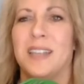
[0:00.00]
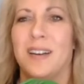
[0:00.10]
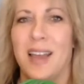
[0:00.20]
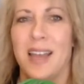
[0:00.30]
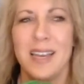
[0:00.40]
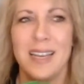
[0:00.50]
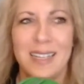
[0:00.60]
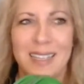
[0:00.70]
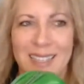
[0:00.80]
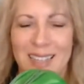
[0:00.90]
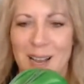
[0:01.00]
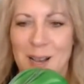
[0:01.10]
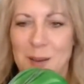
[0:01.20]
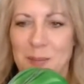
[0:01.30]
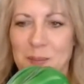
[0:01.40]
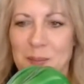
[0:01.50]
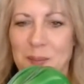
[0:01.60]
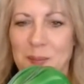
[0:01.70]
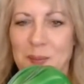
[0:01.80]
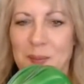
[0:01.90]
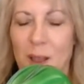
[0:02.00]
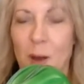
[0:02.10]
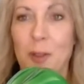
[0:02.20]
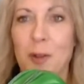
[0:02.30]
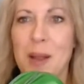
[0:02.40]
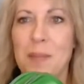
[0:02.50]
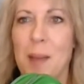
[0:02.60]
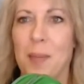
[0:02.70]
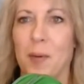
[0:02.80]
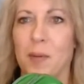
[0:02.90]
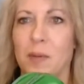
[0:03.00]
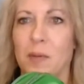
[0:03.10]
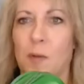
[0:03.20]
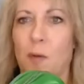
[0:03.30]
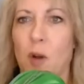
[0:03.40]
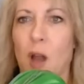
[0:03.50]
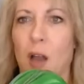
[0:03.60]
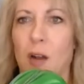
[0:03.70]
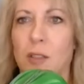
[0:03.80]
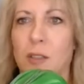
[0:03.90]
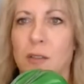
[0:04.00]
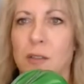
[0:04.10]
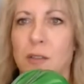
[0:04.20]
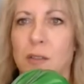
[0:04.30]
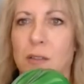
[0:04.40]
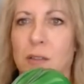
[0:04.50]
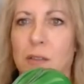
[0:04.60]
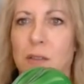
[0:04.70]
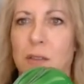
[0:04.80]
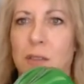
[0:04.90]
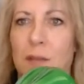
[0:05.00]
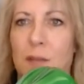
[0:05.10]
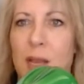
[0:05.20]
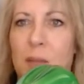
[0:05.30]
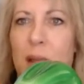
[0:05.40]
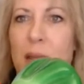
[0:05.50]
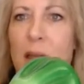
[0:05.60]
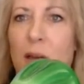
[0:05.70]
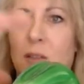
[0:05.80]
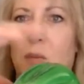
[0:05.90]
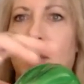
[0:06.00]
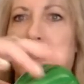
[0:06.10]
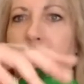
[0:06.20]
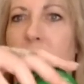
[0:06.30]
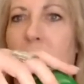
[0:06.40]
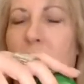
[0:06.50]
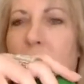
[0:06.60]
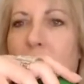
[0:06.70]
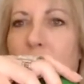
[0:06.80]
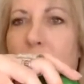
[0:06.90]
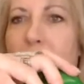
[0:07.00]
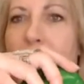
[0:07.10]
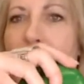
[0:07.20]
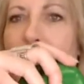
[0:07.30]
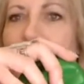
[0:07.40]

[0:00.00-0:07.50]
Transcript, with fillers: Okay. Um, or the green pepper for $4. If anybody else wants me to add